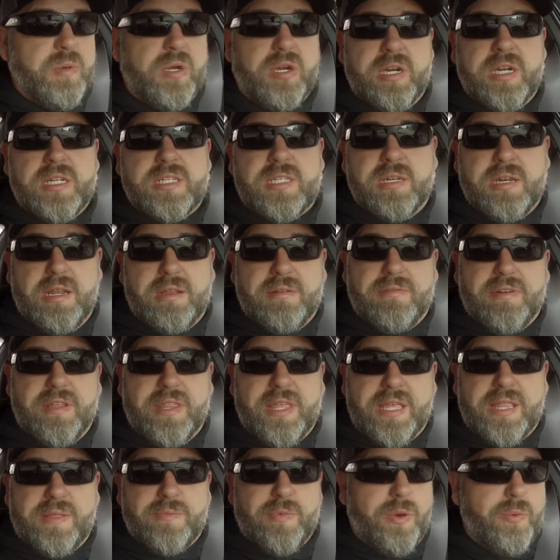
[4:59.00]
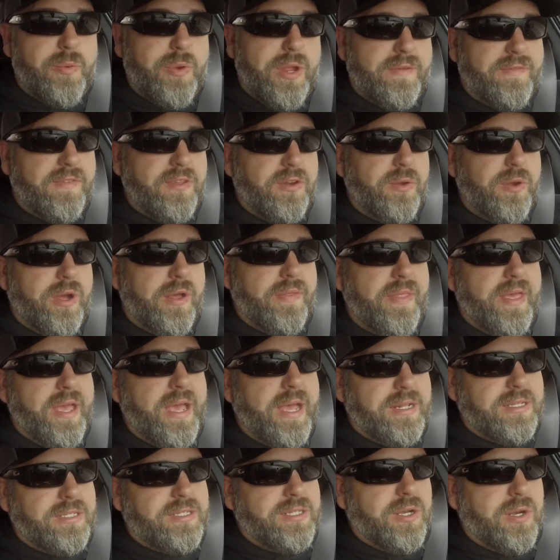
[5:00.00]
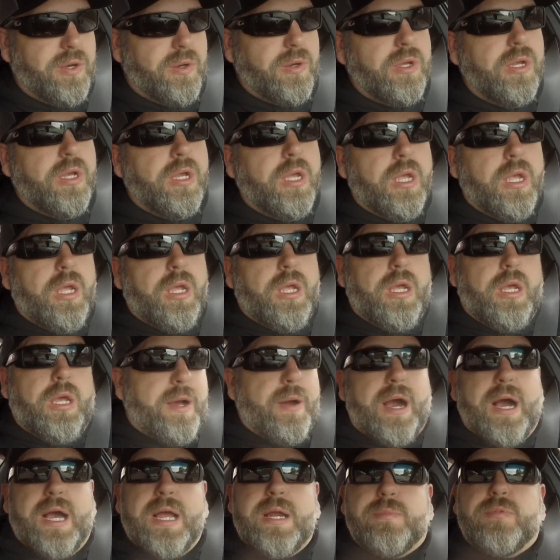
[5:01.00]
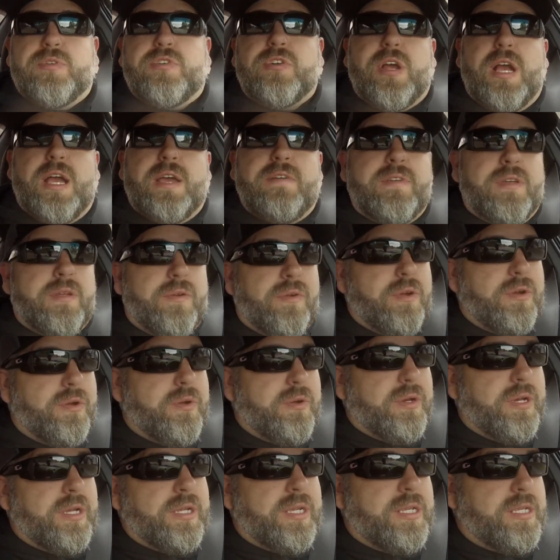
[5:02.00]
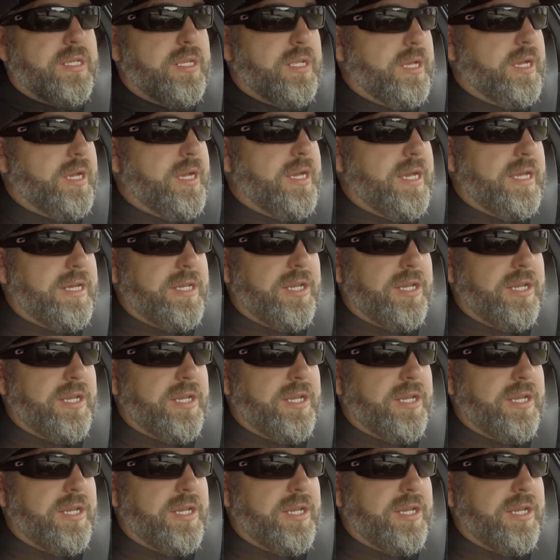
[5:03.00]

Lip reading: experience and everything, what we have to do on that. So right now I am driving real quick